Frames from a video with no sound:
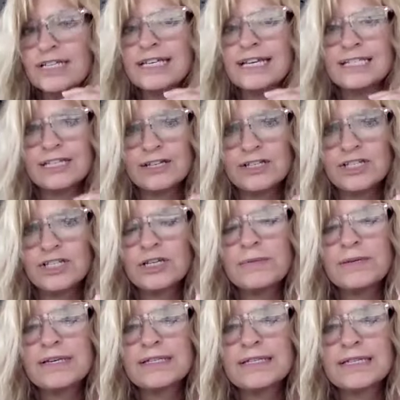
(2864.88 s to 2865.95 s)
that down too
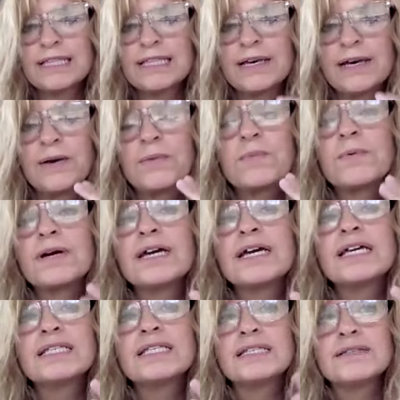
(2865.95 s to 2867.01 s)
because I thought
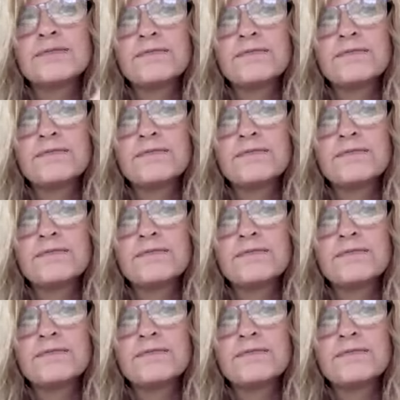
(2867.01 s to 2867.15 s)
what